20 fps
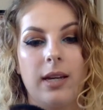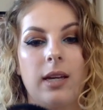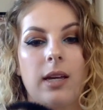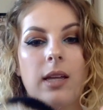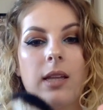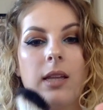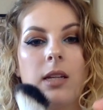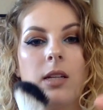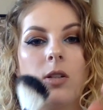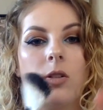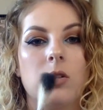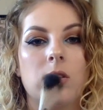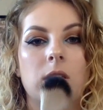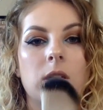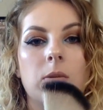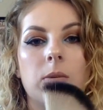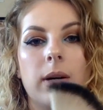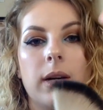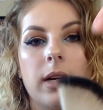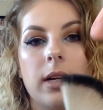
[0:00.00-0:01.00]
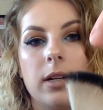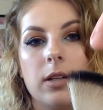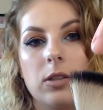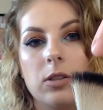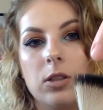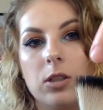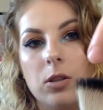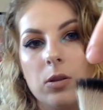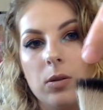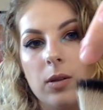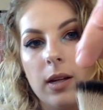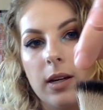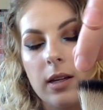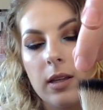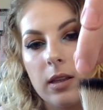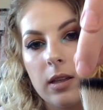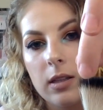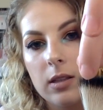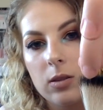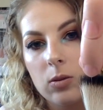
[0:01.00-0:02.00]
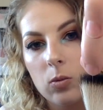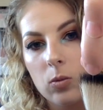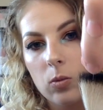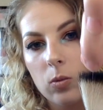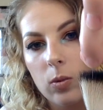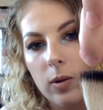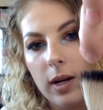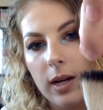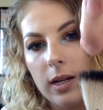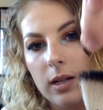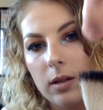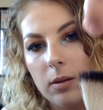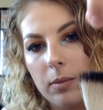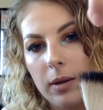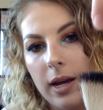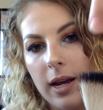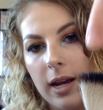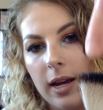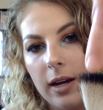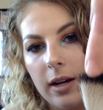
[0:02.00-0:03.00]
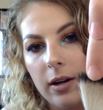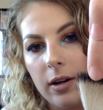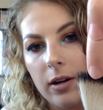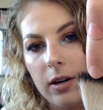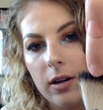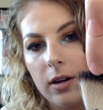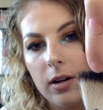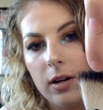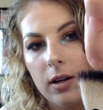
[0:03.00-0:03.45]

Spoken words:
And then you see right here too, like this random hair.